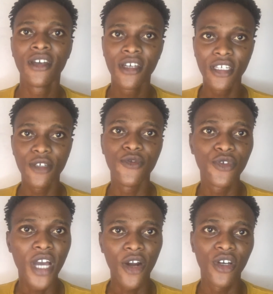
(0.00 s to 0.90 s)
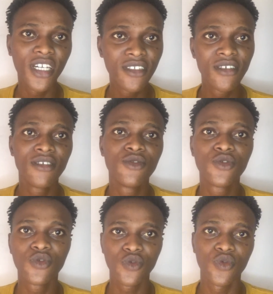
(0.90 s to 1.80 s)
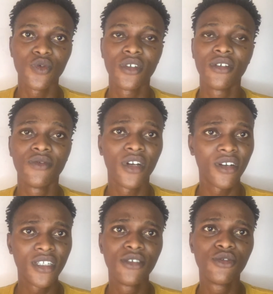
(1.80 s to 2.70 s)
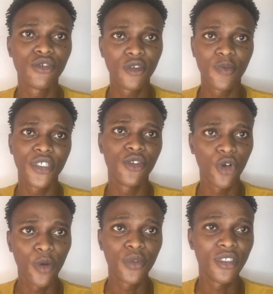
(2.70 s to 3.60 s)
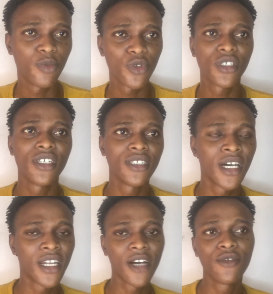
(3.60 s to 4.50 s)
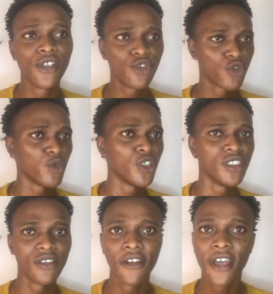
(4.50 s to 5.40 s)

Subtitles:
if you are ready to speed up the process and have a little money,